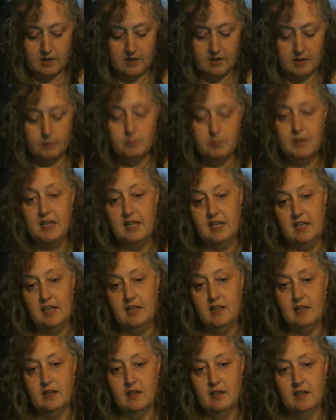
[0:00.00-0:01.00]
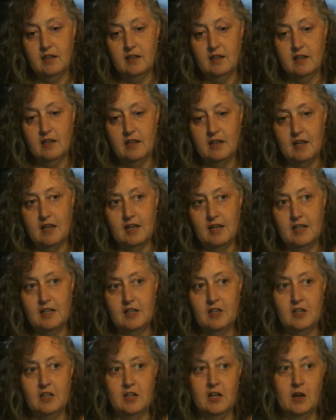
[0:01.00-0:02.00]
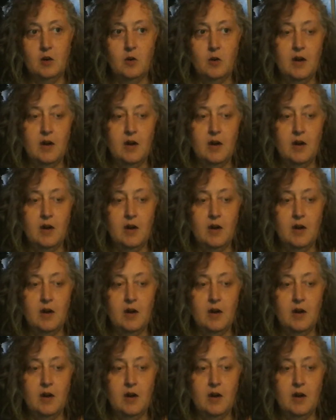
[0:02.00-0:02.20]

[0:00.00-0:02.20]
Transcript: the meeting, you know,